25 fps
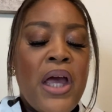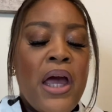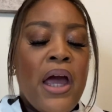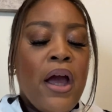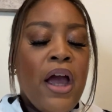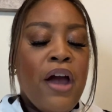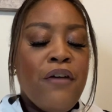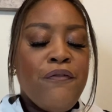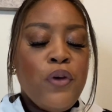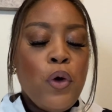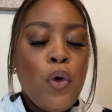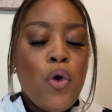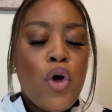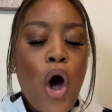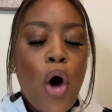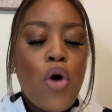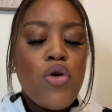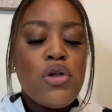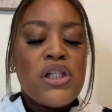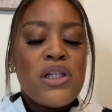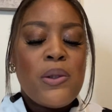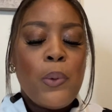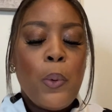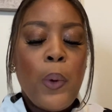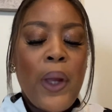If you go
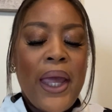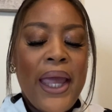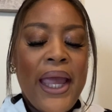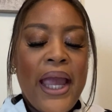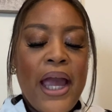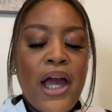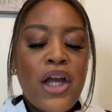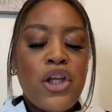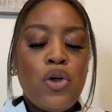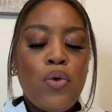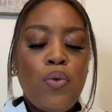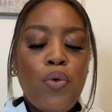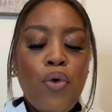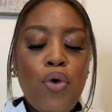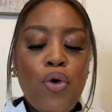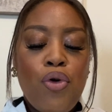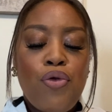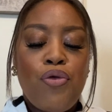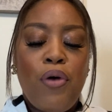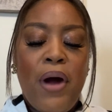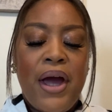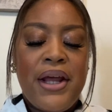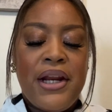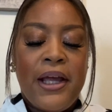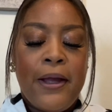to annual
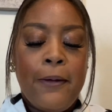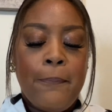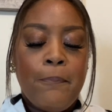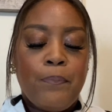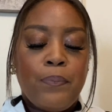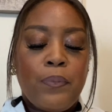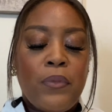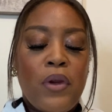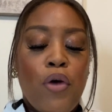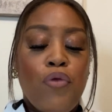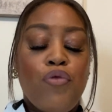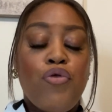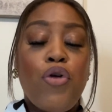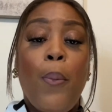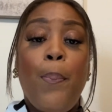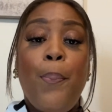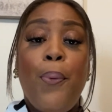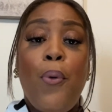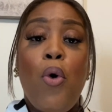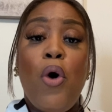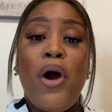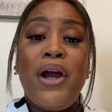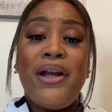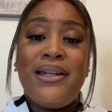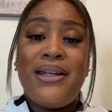credit
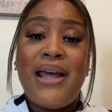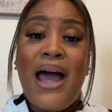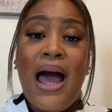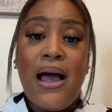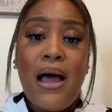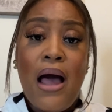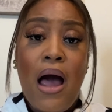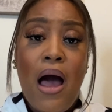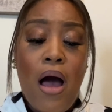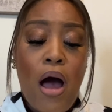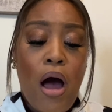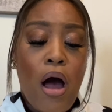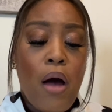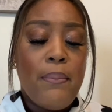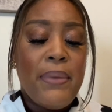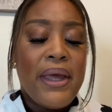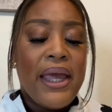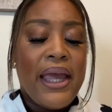report.com,